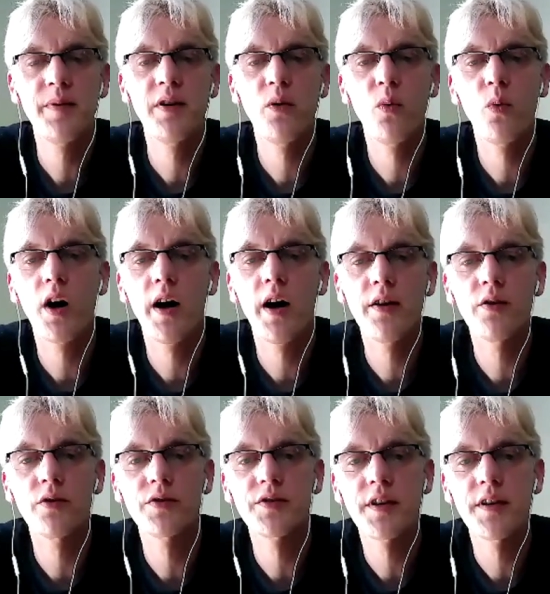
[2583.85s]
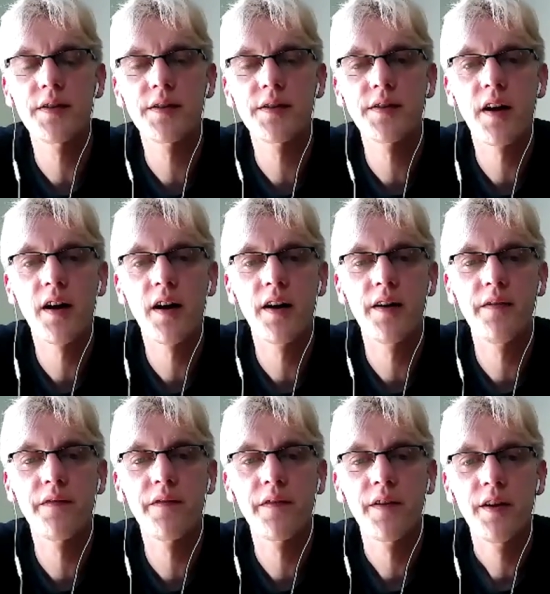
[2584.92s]
been a while since
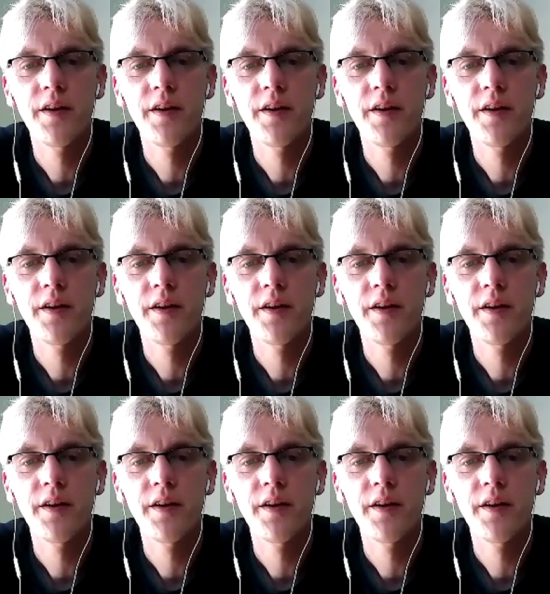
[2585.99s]
I've